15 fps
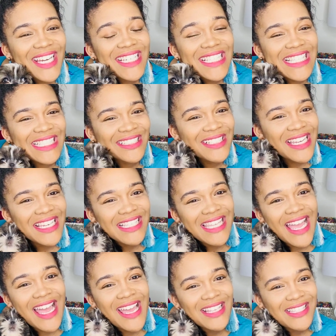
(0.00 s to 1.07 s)
Until next
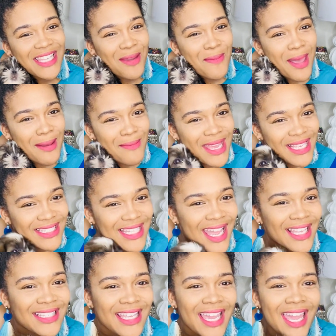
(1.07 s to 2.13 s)
time, say bye, my
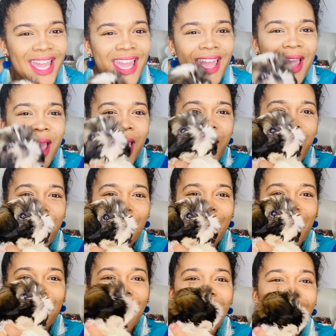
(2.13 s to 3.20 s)
stashy.
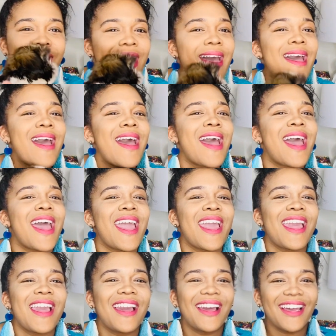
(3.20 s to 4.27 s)

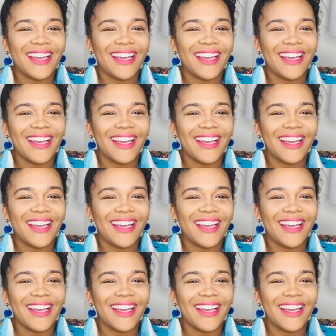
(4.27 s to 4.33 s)
Bye-bye.